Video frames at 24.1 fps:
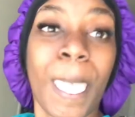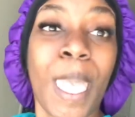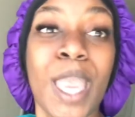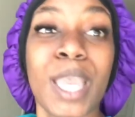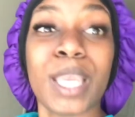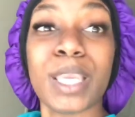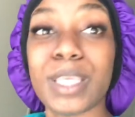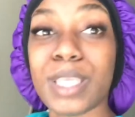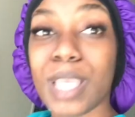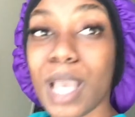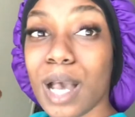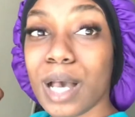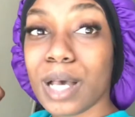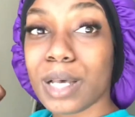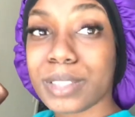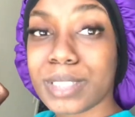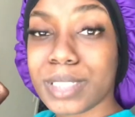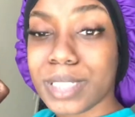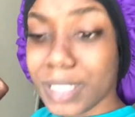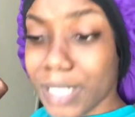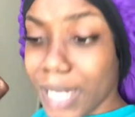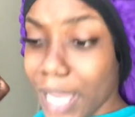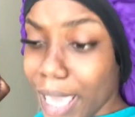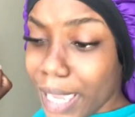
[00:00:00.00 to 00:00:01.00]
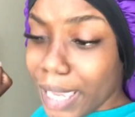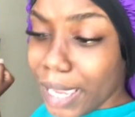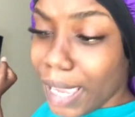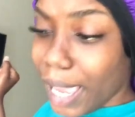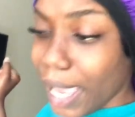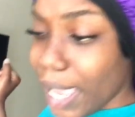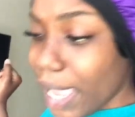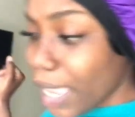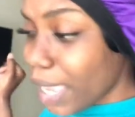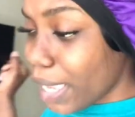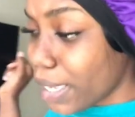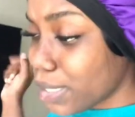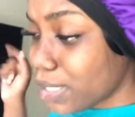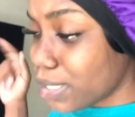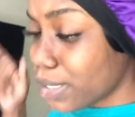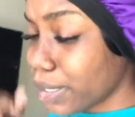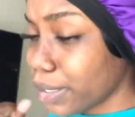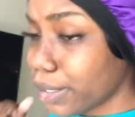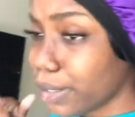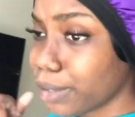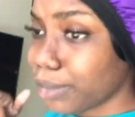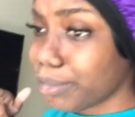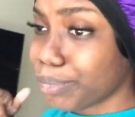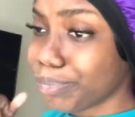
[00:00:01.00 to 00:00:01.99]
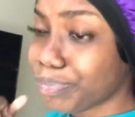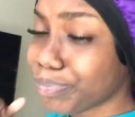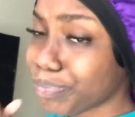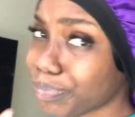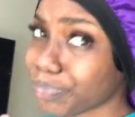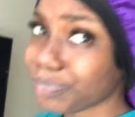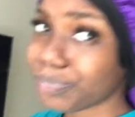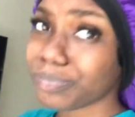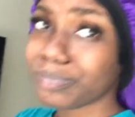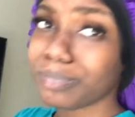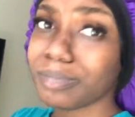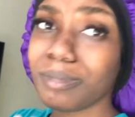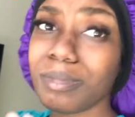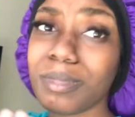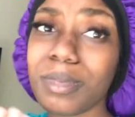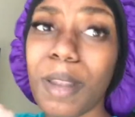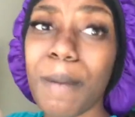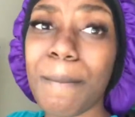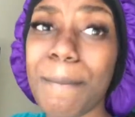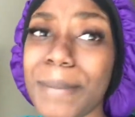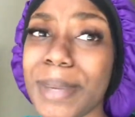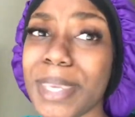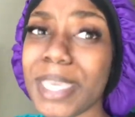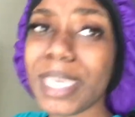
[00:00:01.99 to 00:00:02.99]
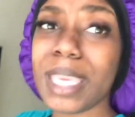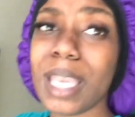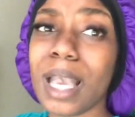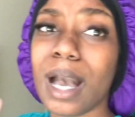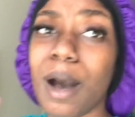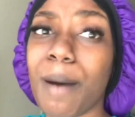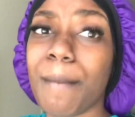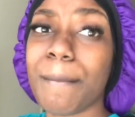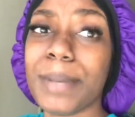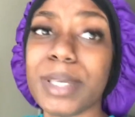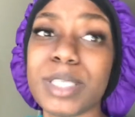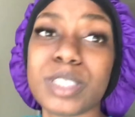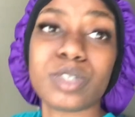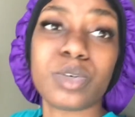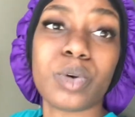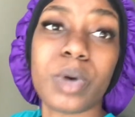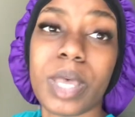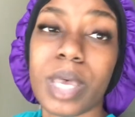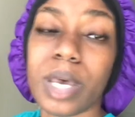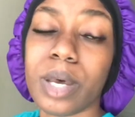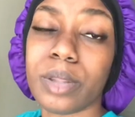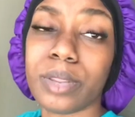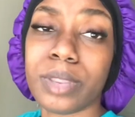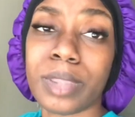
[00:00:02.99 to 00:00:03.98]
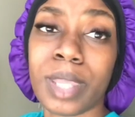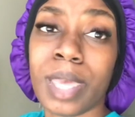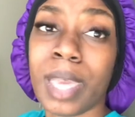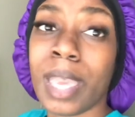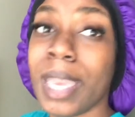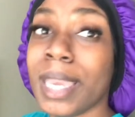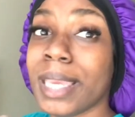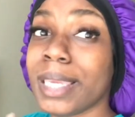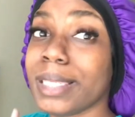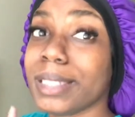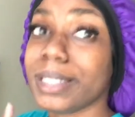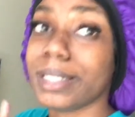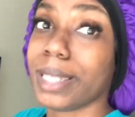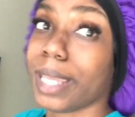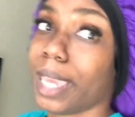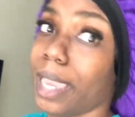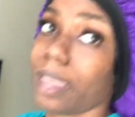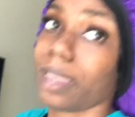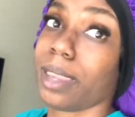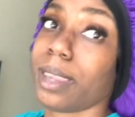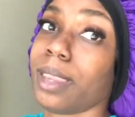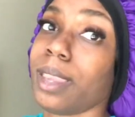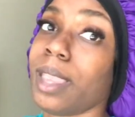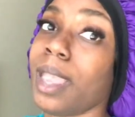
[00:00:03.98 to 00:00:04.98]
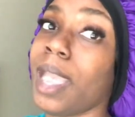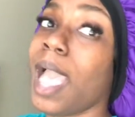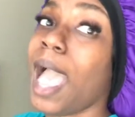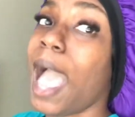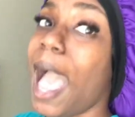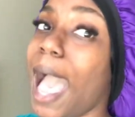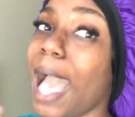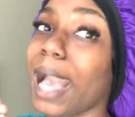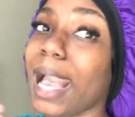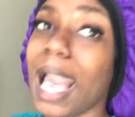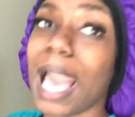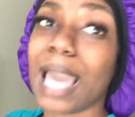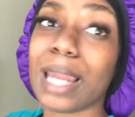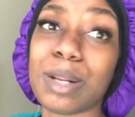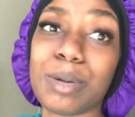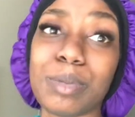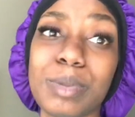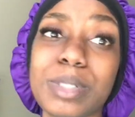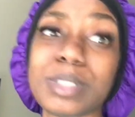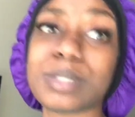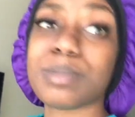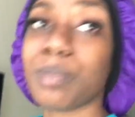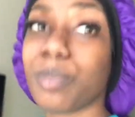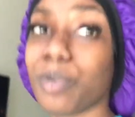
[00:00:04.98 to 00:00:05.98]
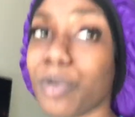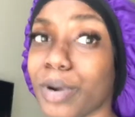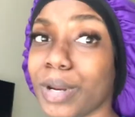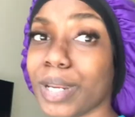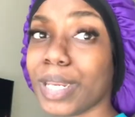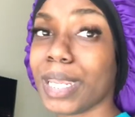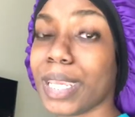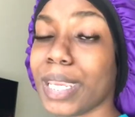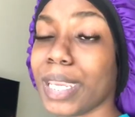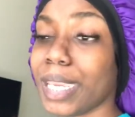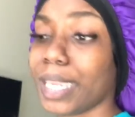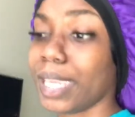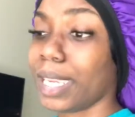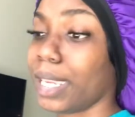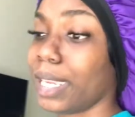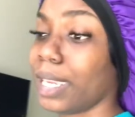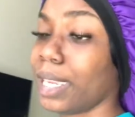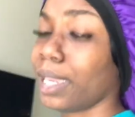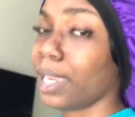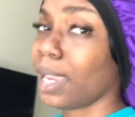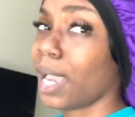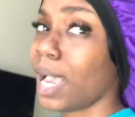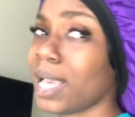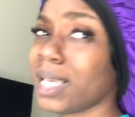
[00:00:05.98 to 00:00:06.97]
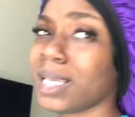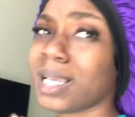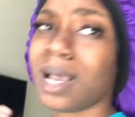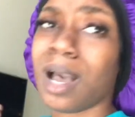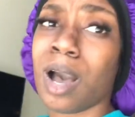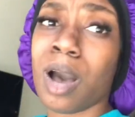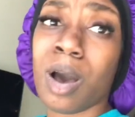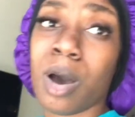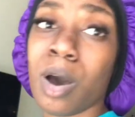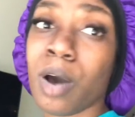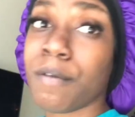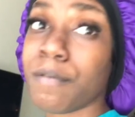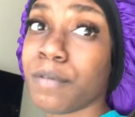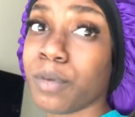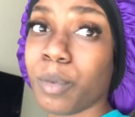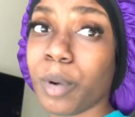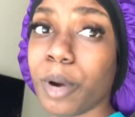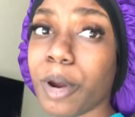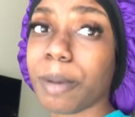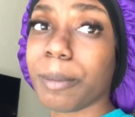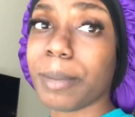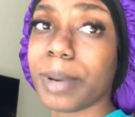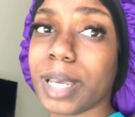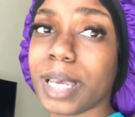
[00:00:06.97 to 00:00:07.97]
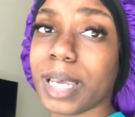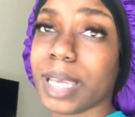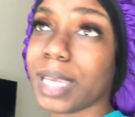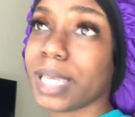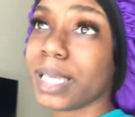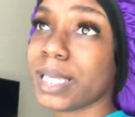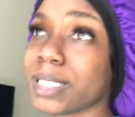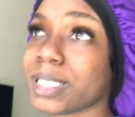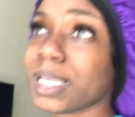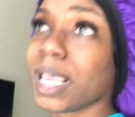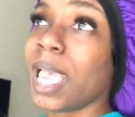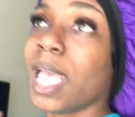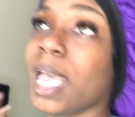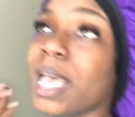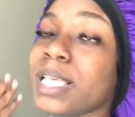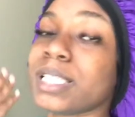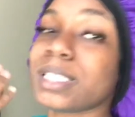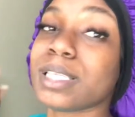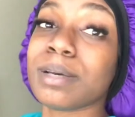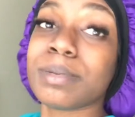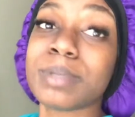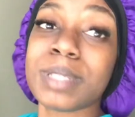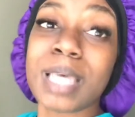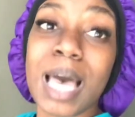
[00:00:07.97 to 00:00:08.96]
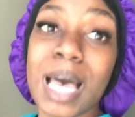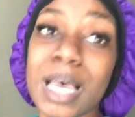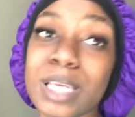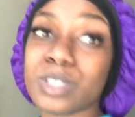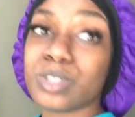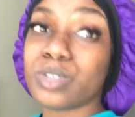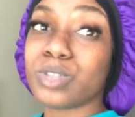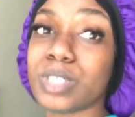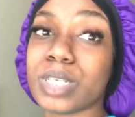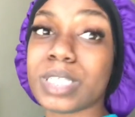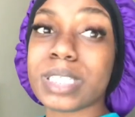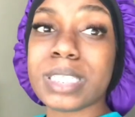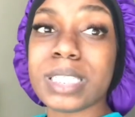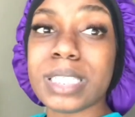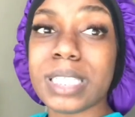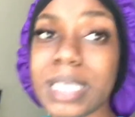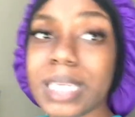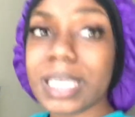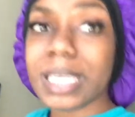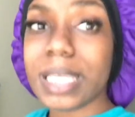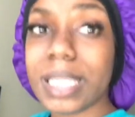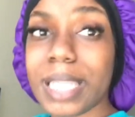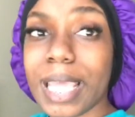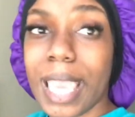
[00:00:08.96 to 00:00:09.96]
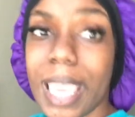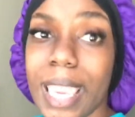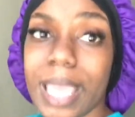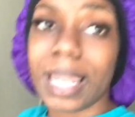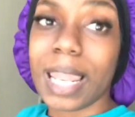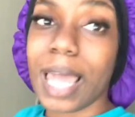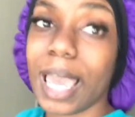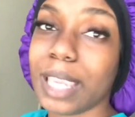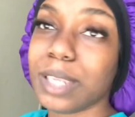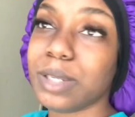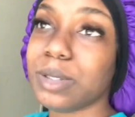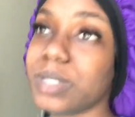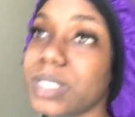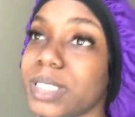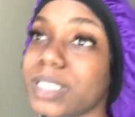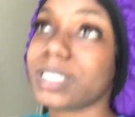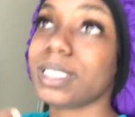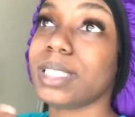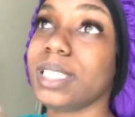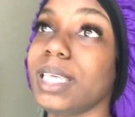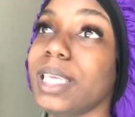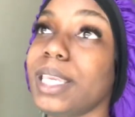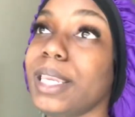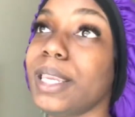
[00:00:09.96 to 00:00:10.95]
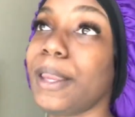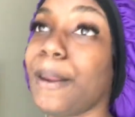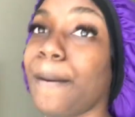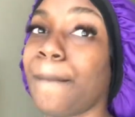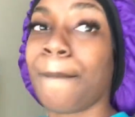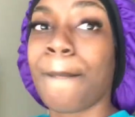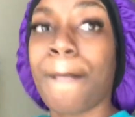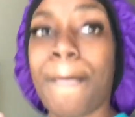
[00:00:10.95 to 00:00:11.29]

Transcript: y'all, today I had took me a mental health day. I got up this morning and I caught off work, because sometimes you just need that. Like, you just need,